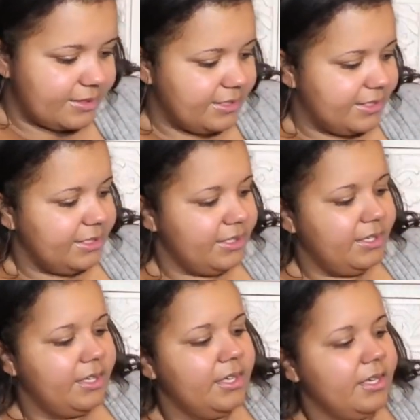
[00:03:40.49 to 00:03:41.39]
Uh,
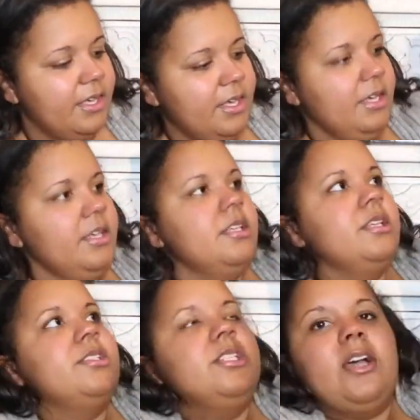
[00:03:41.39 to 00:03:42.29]

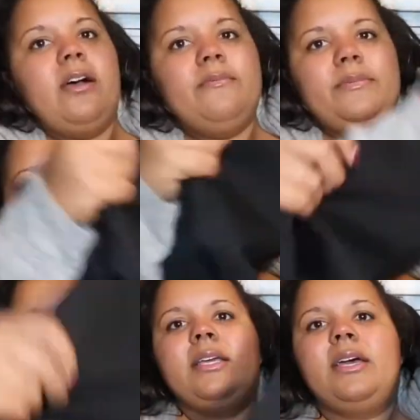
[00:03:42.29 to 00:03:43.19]
she got
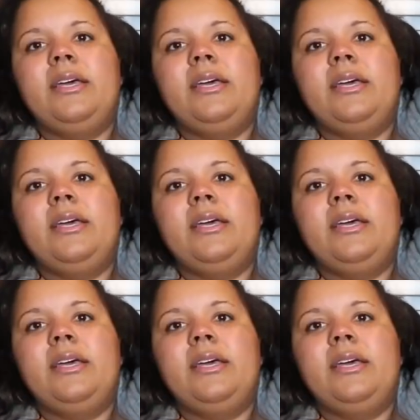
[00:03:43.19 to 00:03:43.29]
me